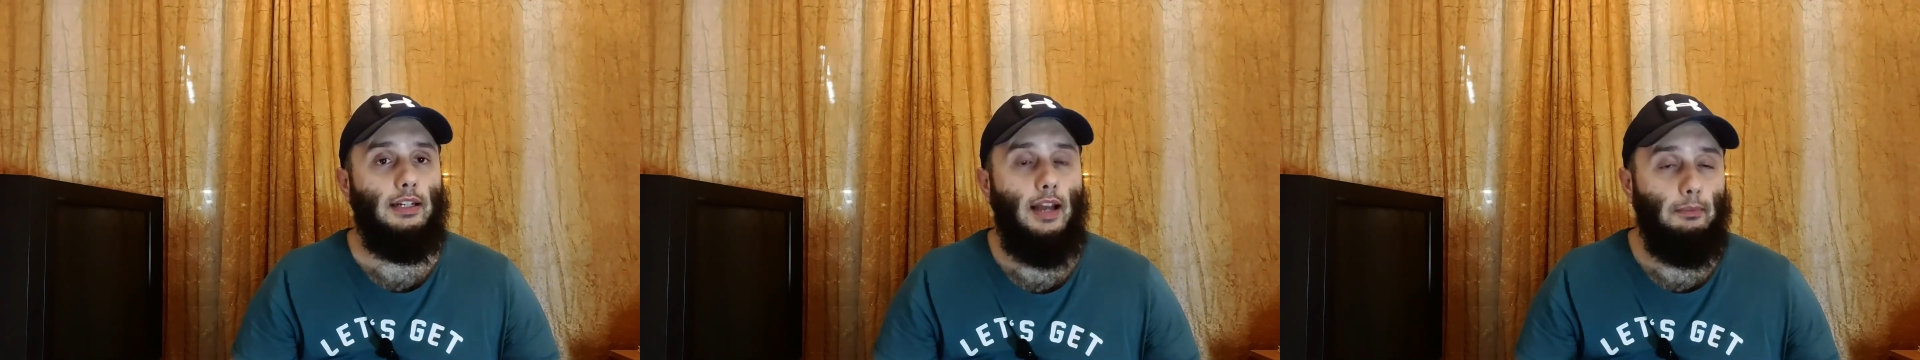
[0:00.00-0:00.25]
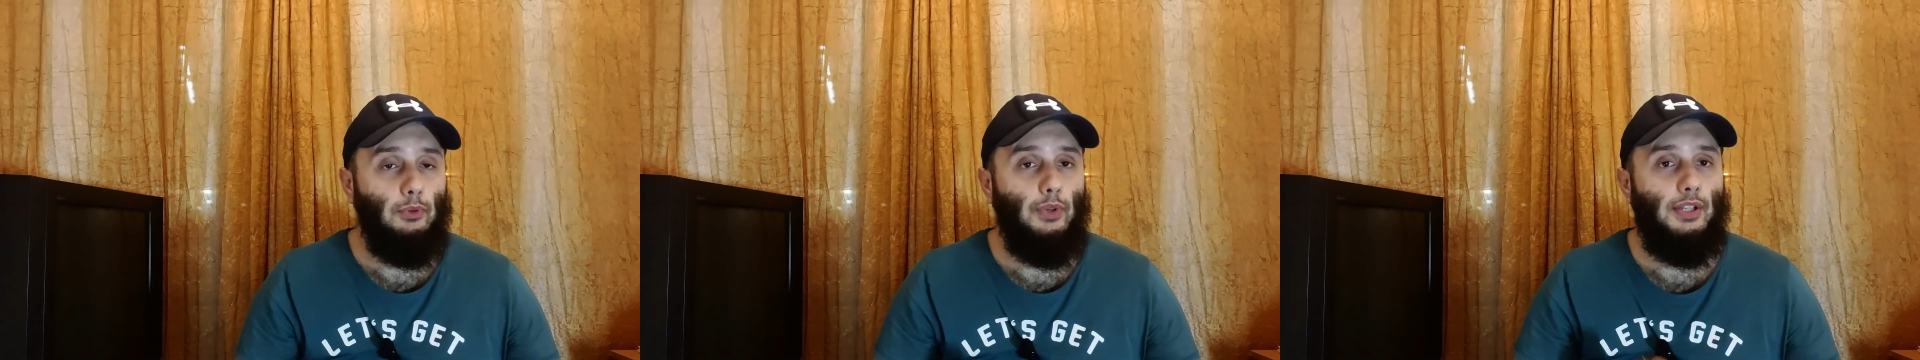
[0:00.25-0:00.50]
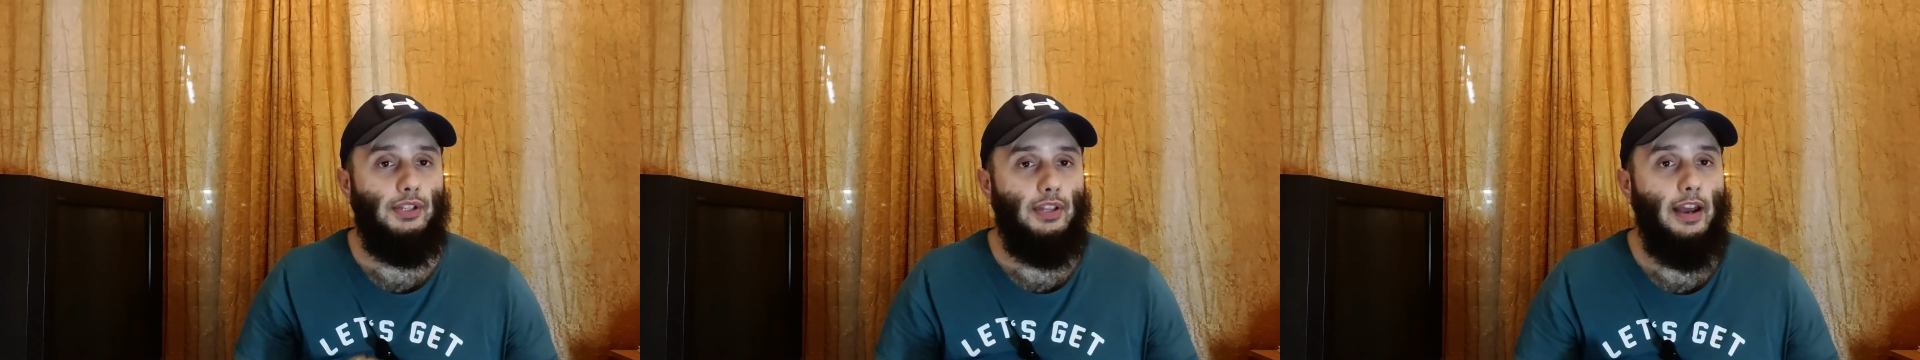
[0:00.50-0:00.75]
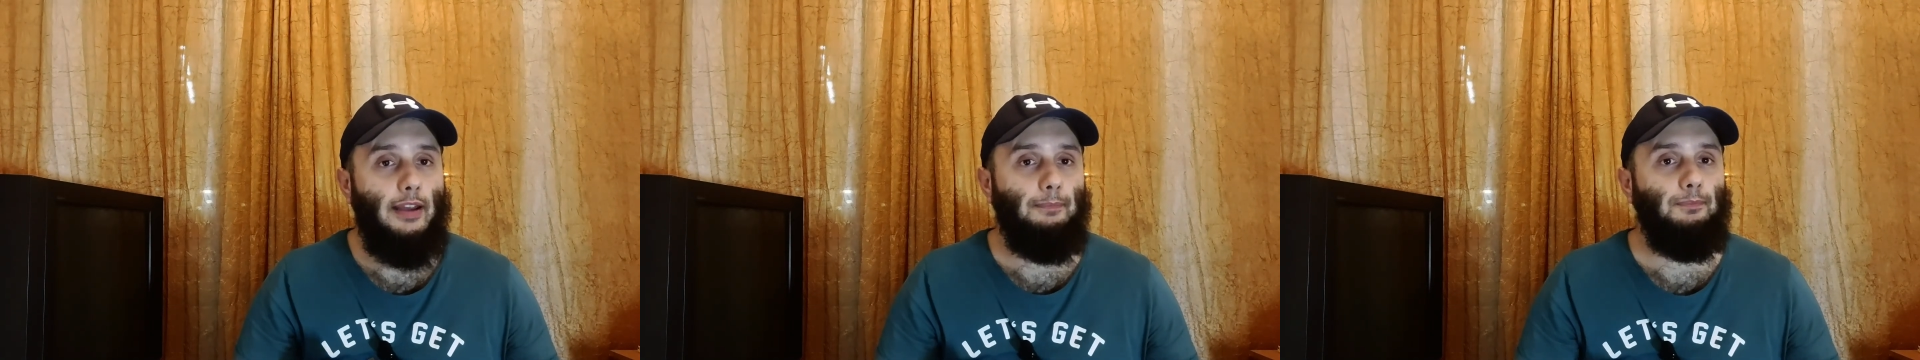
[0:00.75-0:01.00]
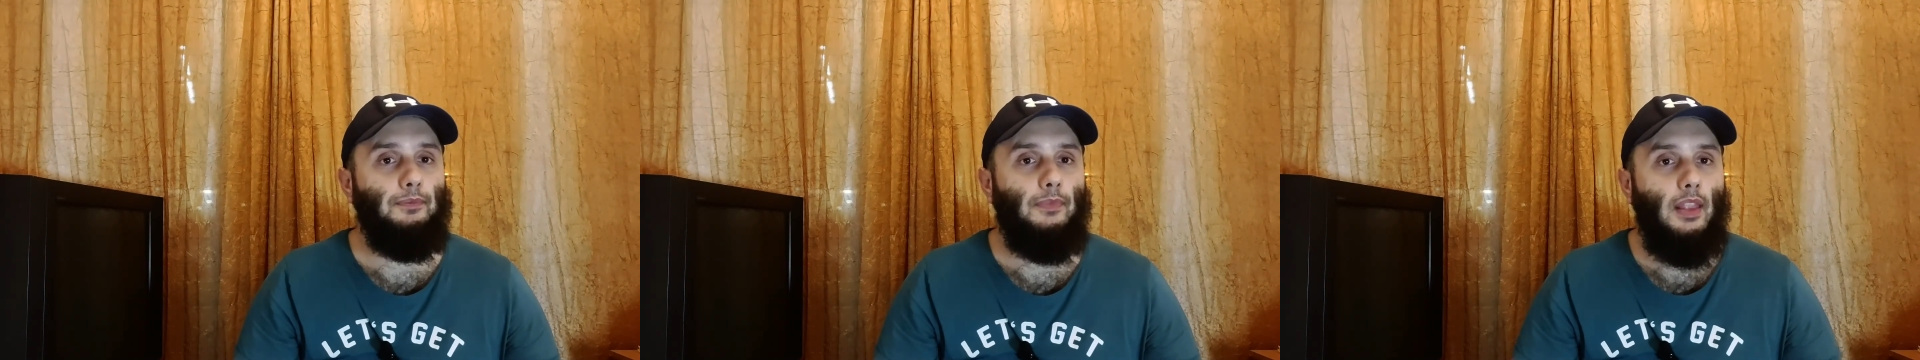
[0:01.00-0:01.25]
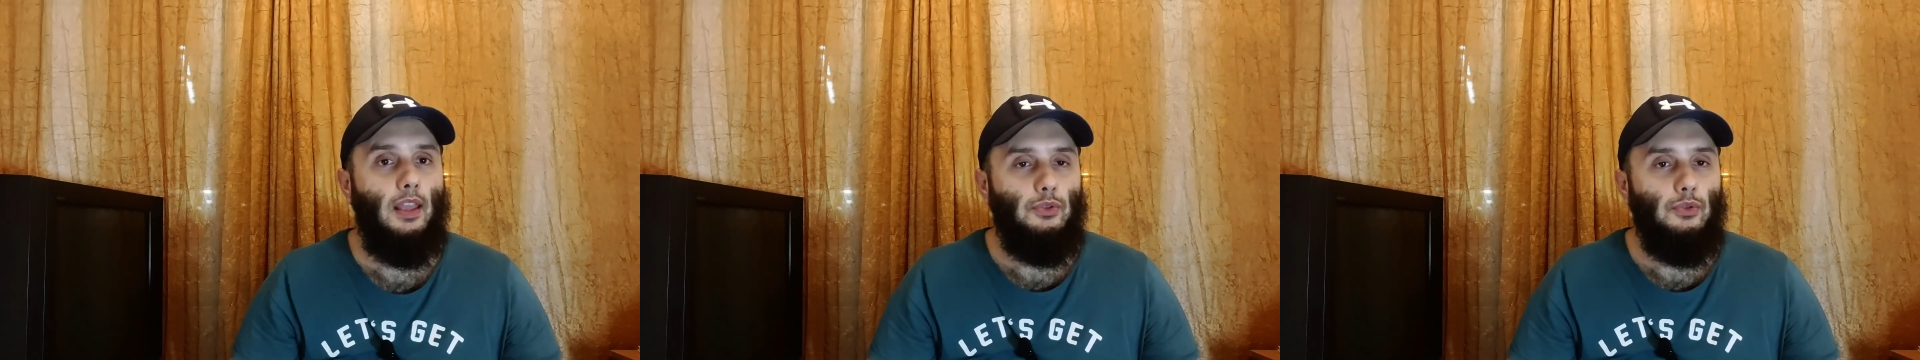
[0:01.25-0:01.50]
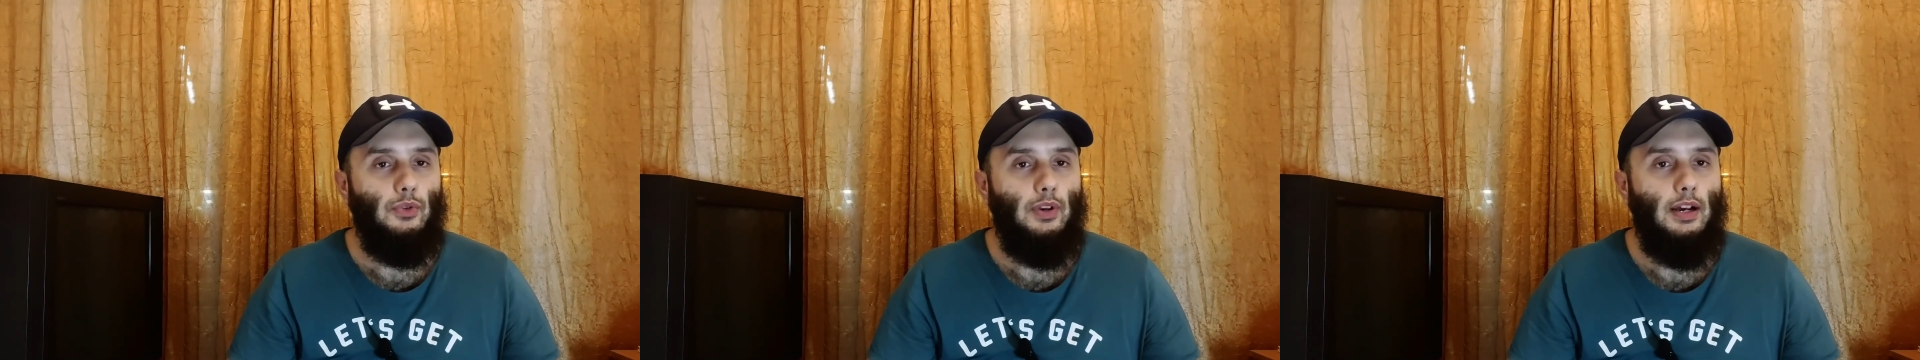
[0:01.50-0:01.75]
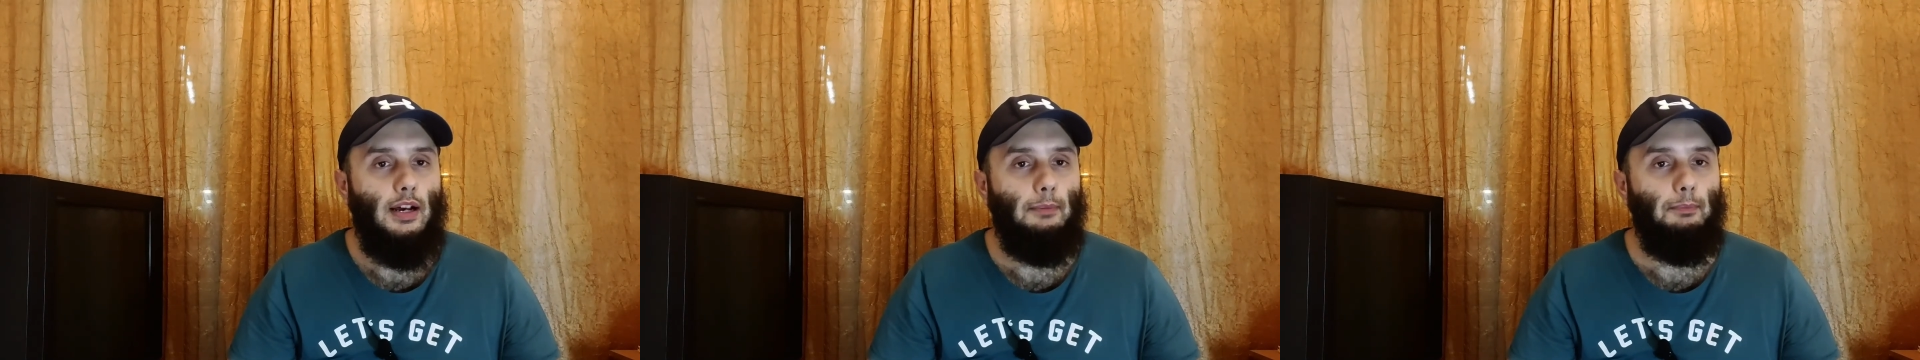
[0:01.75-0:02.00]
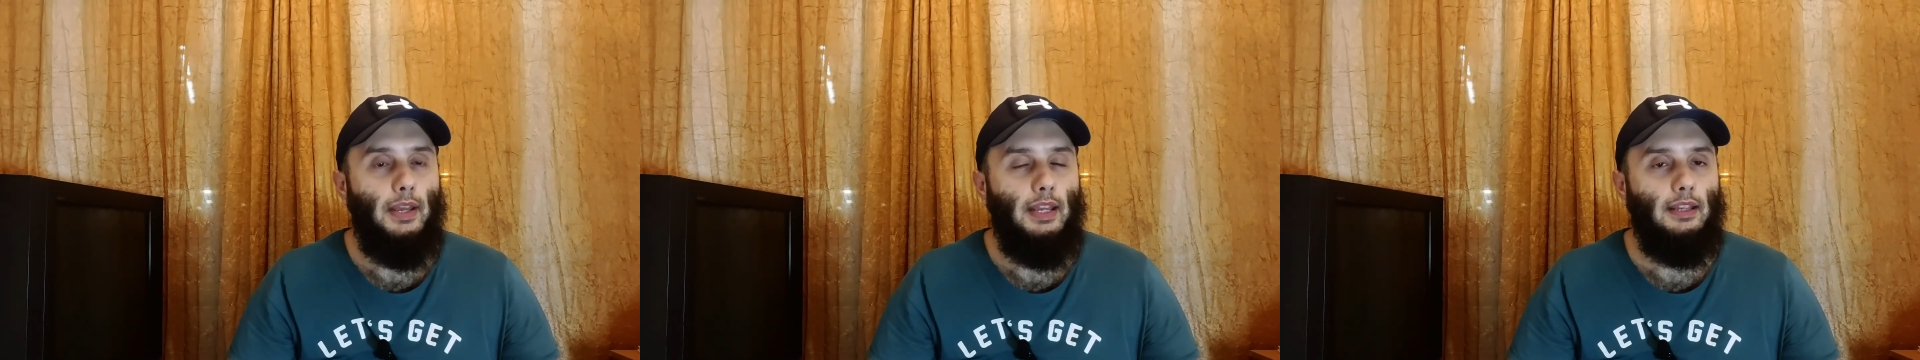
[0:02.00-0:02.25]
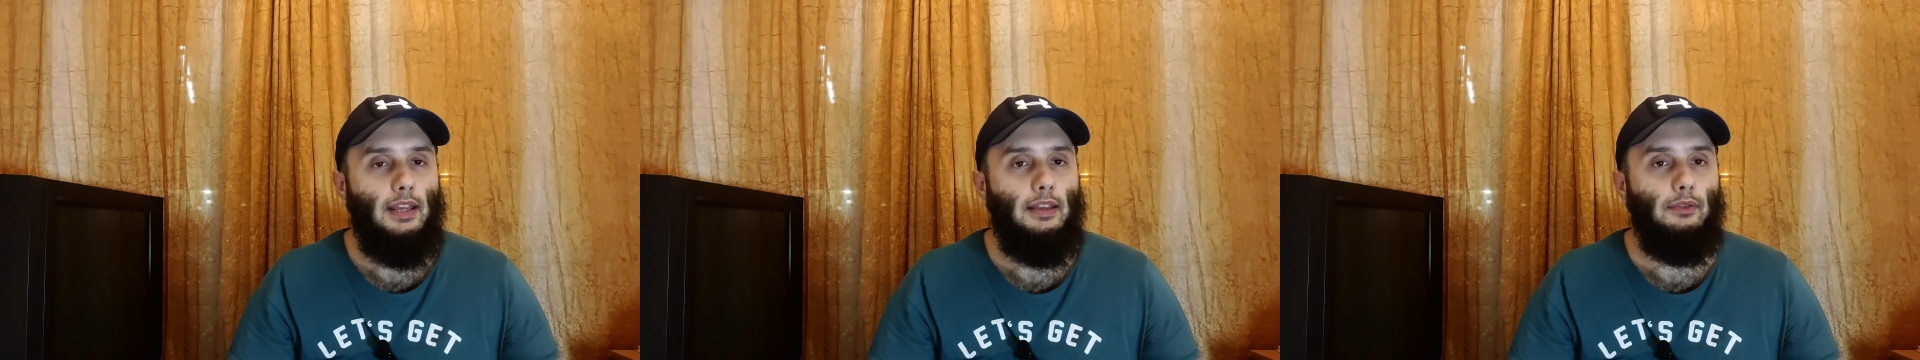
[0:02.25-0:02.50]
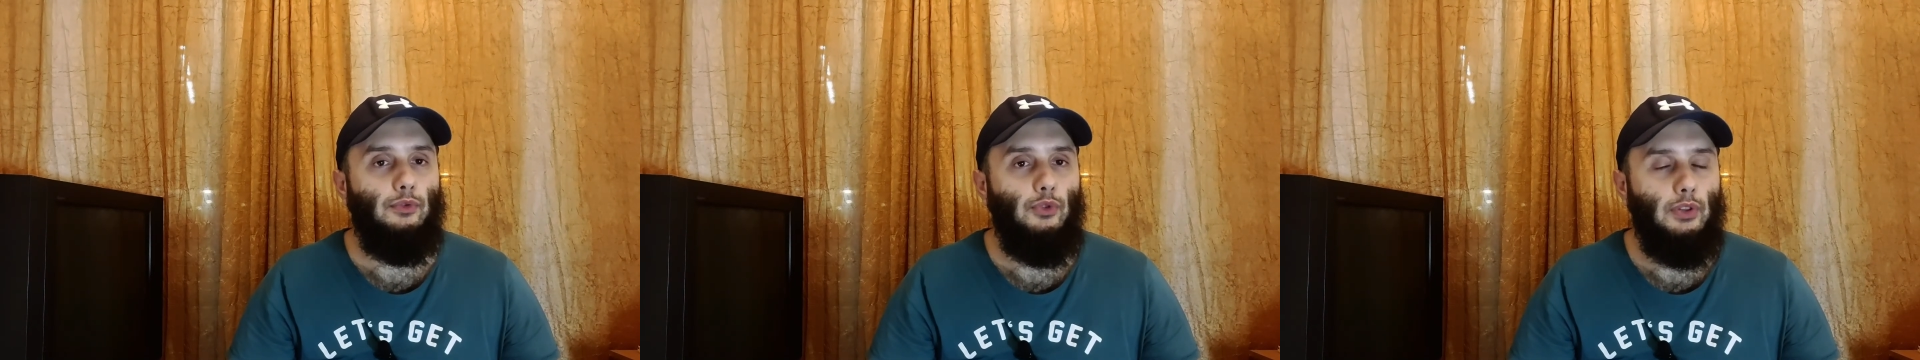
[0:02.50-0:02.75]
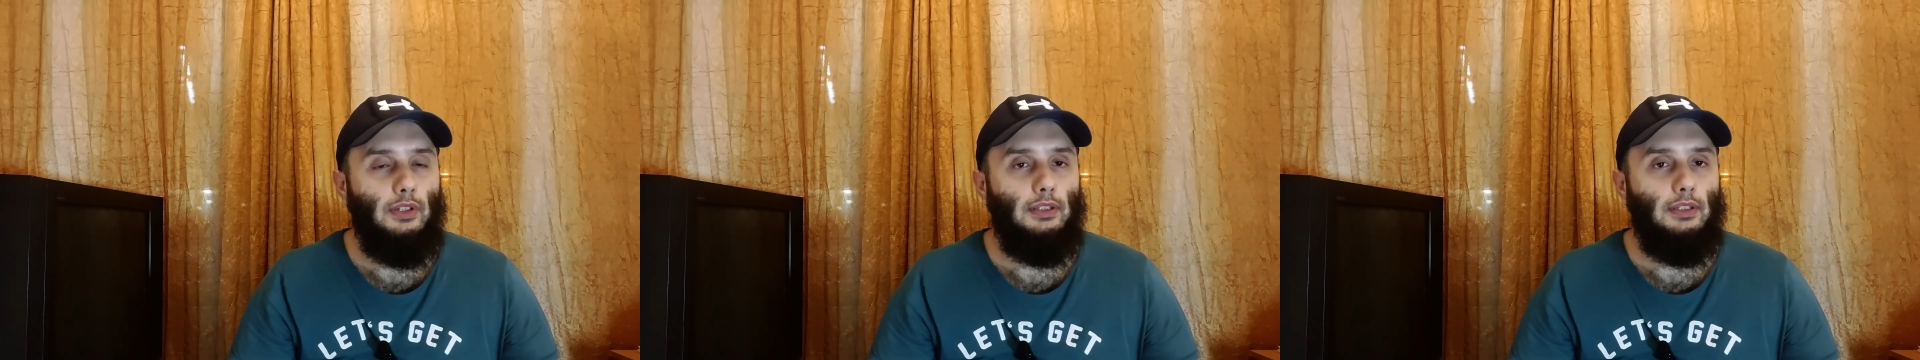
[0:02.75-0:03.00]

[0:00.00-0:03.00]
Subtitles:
a couple weeks time, to make a full